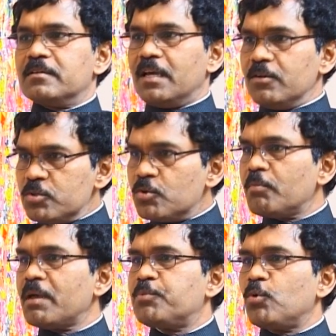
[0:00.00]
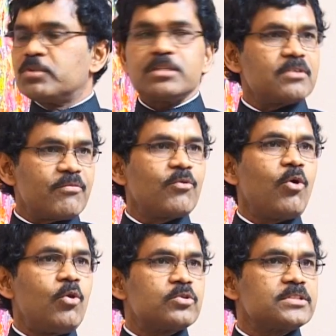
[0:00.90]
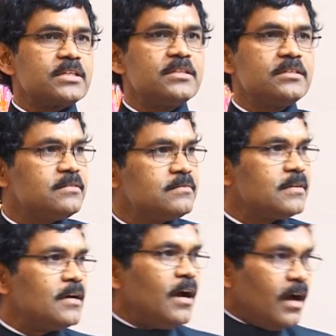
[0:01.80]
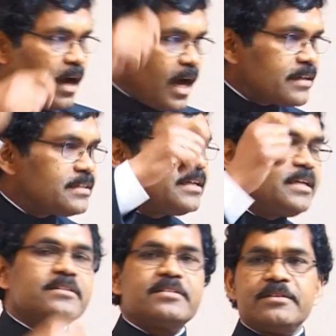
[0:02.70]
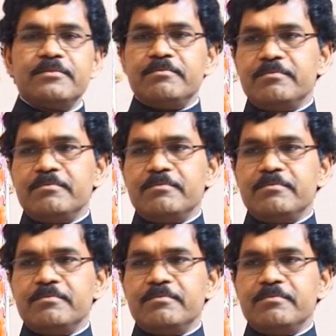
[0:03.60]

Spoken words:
Can you draw my portraits? Of course I did. I did it.